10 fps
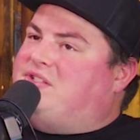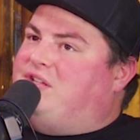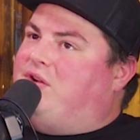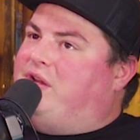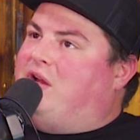
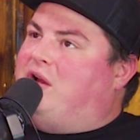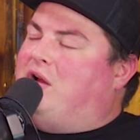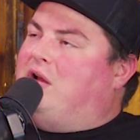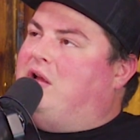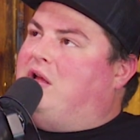senior
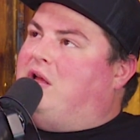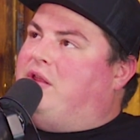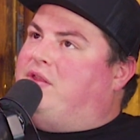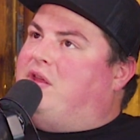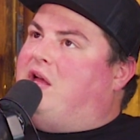year.
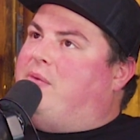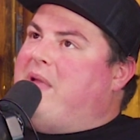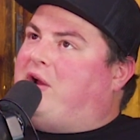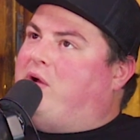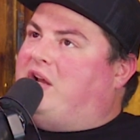The
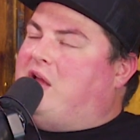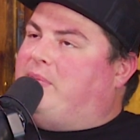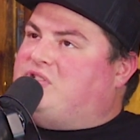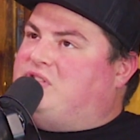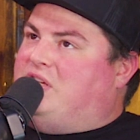
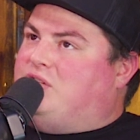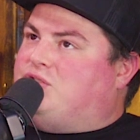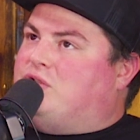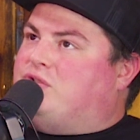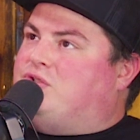macroeconomics
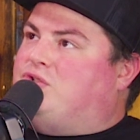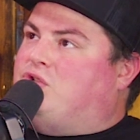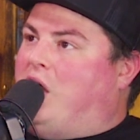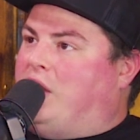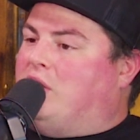teacher's
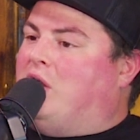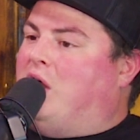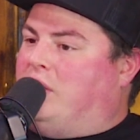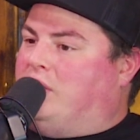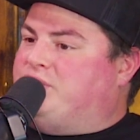daughter
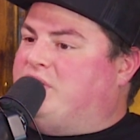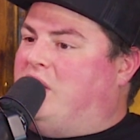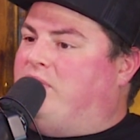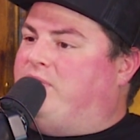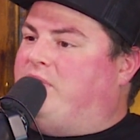hung
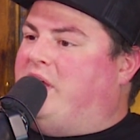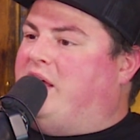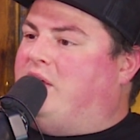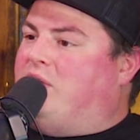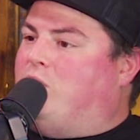herself
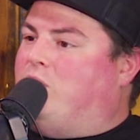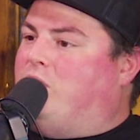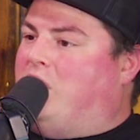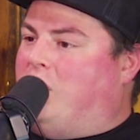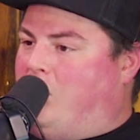at
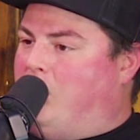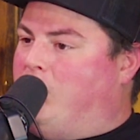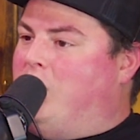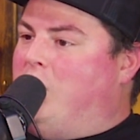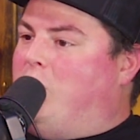a
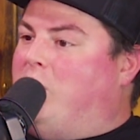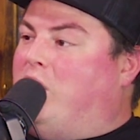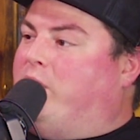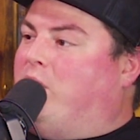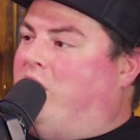home
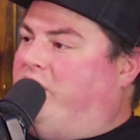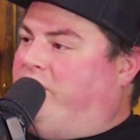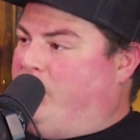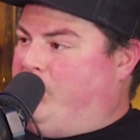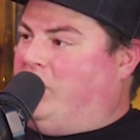while we were all at a
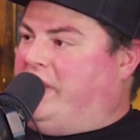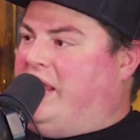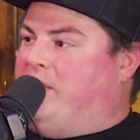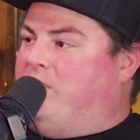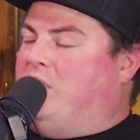football
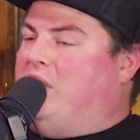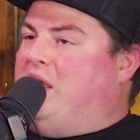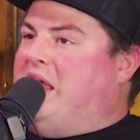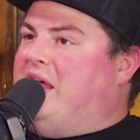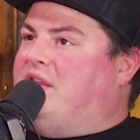game.
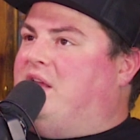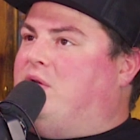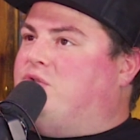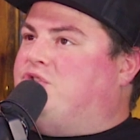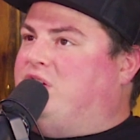And
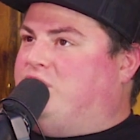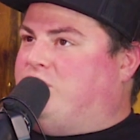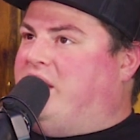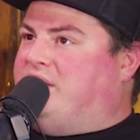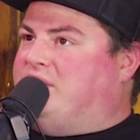then she
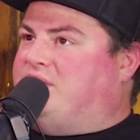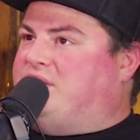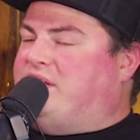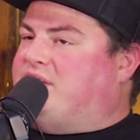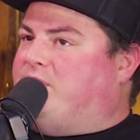tried to
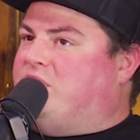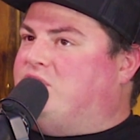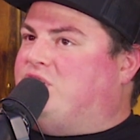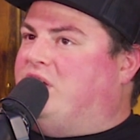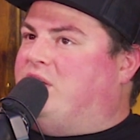say something
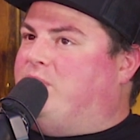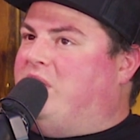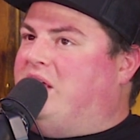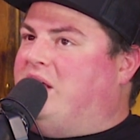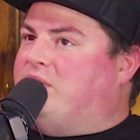shitty to
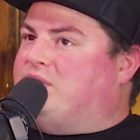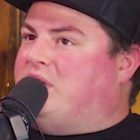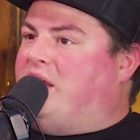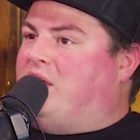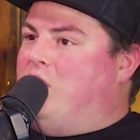me. And I was
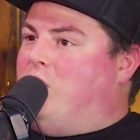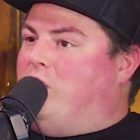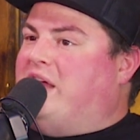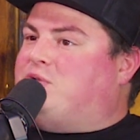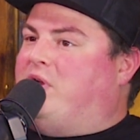like,
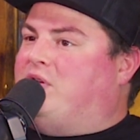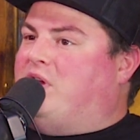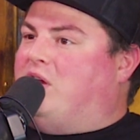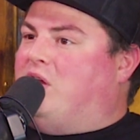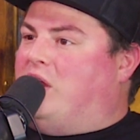well, that's why your
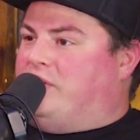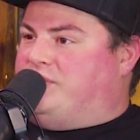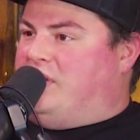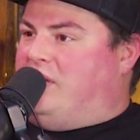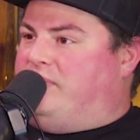daughter hung
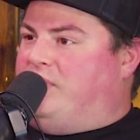herself. You're